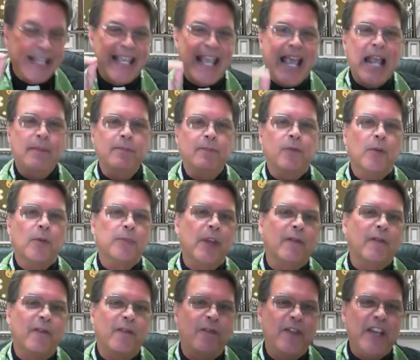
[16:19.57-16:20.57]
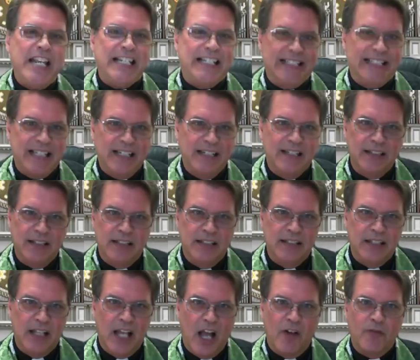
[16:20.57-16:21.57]
came from the feet
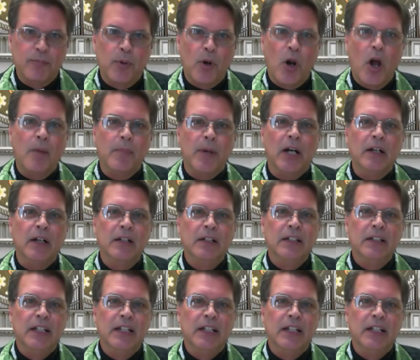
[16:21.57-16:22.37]
of Brahma.